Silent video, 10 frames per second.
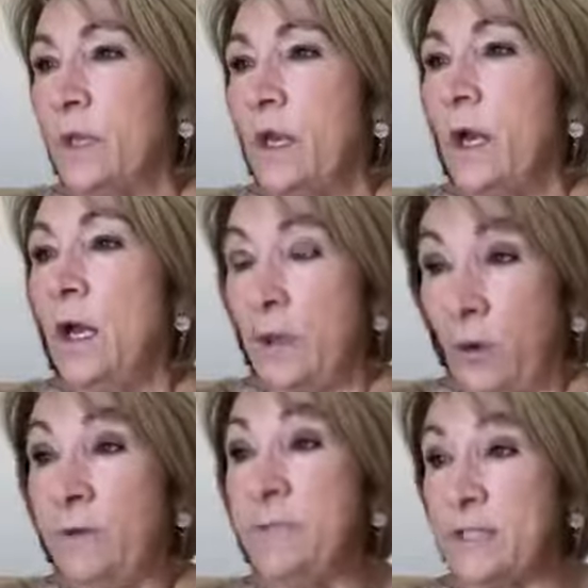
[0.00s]
uh,
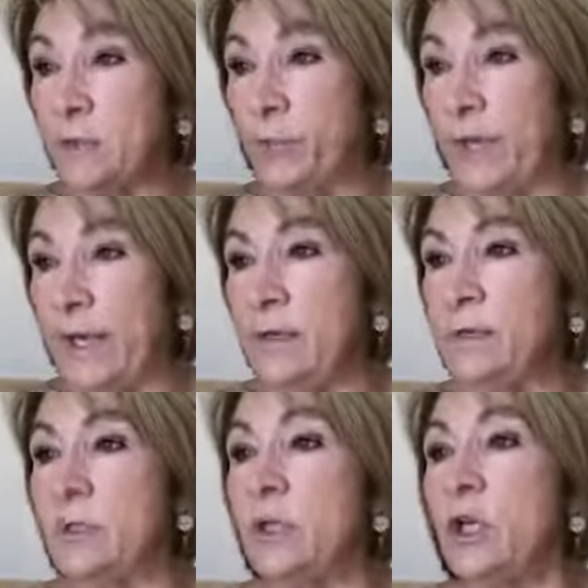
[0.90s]
in
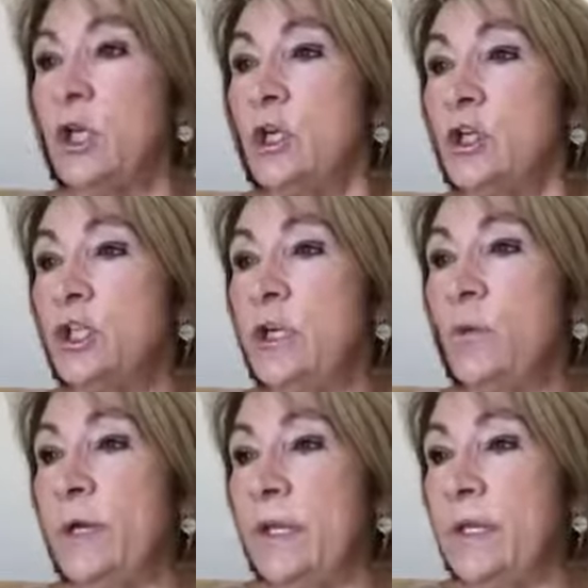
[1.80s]
print she
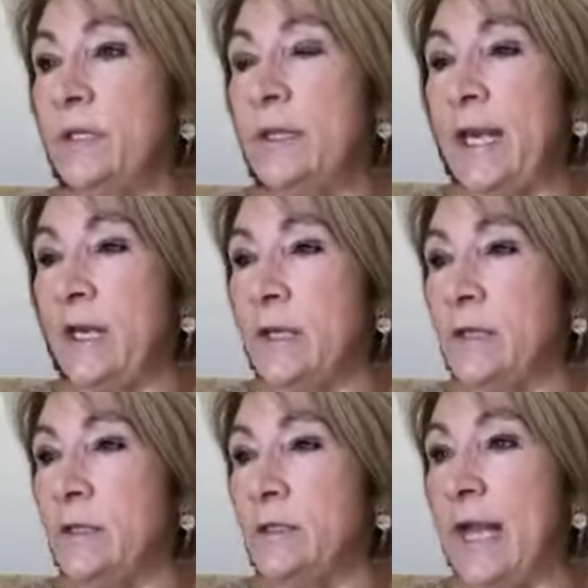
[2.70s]
went in
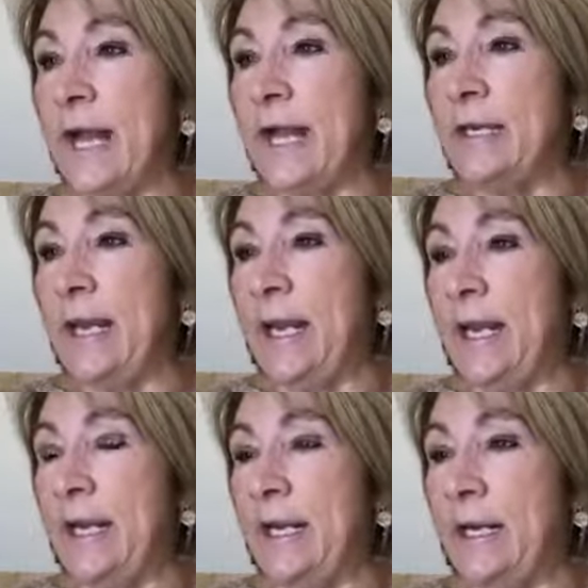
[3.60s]
and had
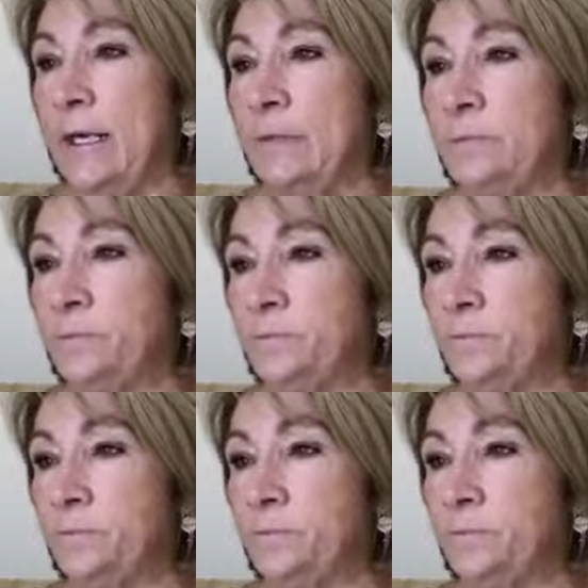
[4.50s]
a um,